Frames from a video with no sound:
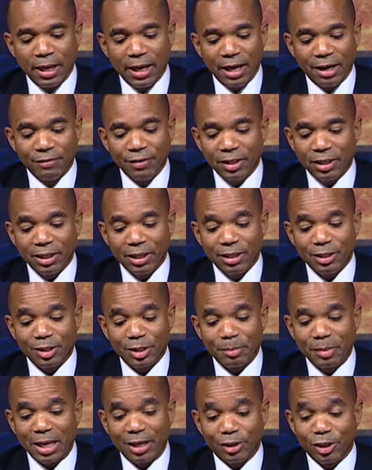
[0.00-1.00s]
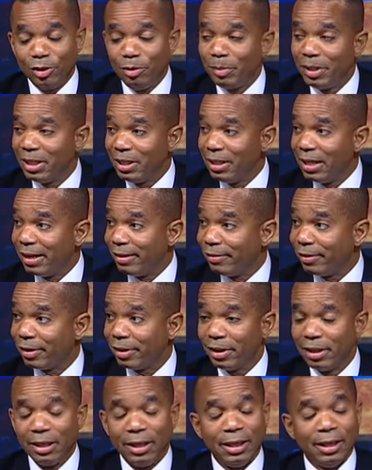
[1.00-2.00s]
Everything is about human endeavor.